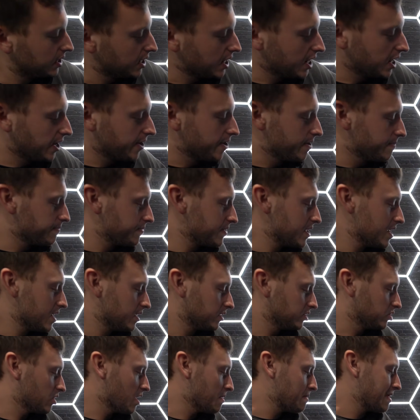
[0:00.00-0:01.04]

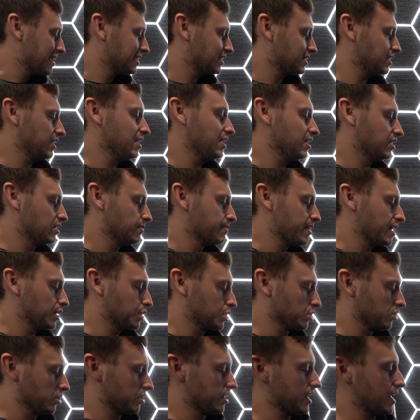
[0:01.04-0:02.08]
So MHC need to make
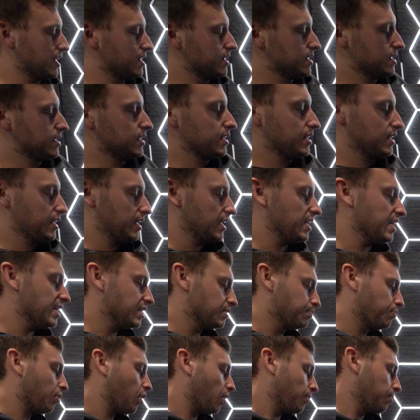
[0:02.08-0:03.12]
sure that it
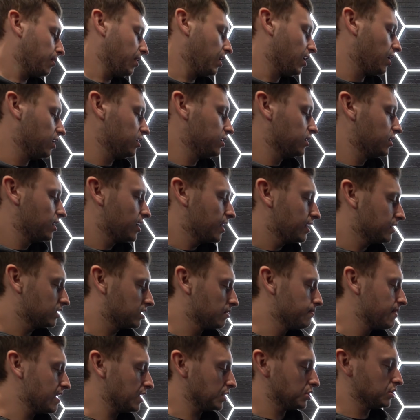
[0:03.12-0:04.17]
is popular,
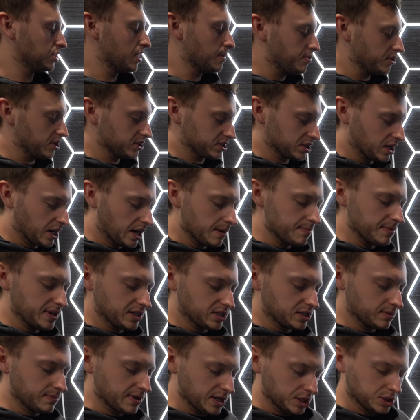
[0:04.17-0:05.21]
to make sure they put the time
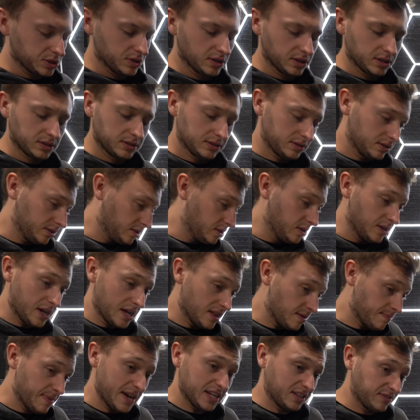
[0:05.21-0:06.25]
in to make sure you
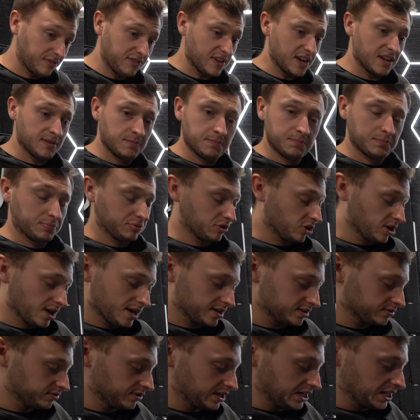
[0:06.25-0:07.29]
get the best fitted
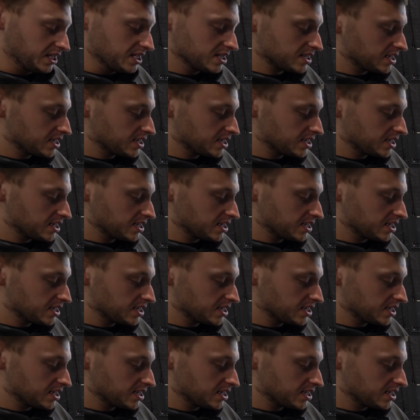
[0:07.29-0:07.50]
product, really.